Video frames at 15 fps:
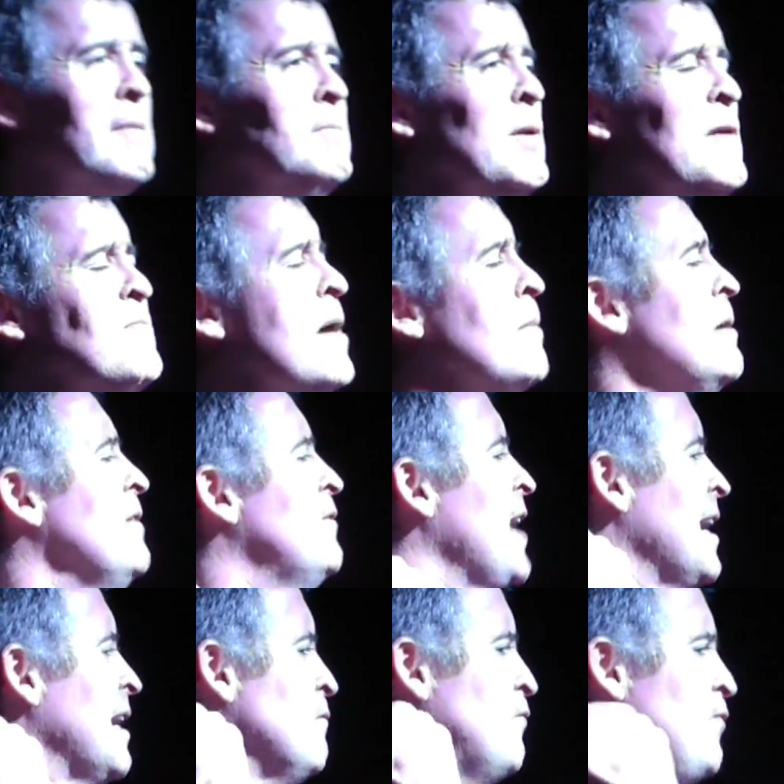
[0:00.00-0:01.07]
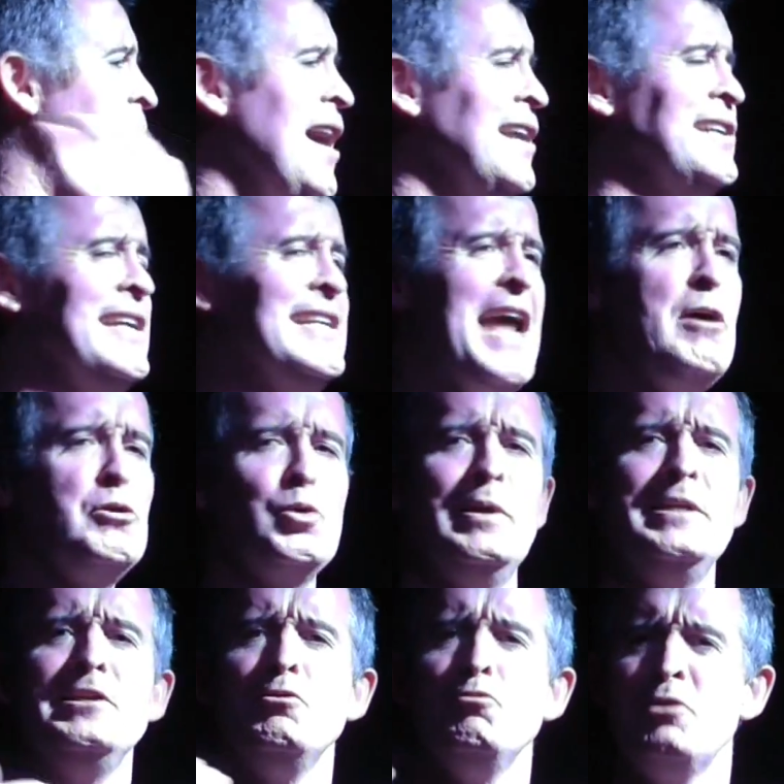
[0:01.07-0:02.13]
We've taken fighting now to a
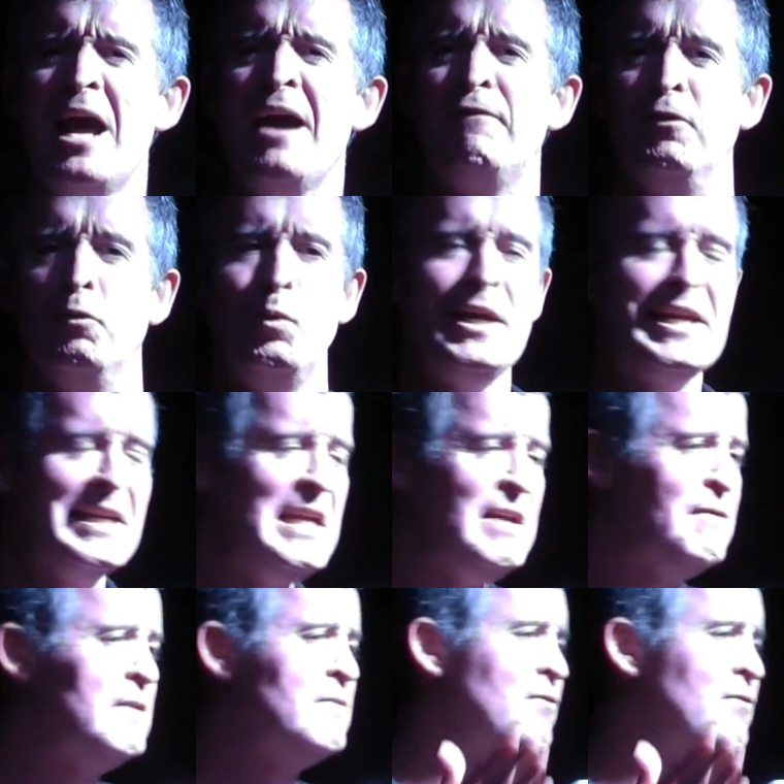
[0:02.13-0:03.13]
new level. We can even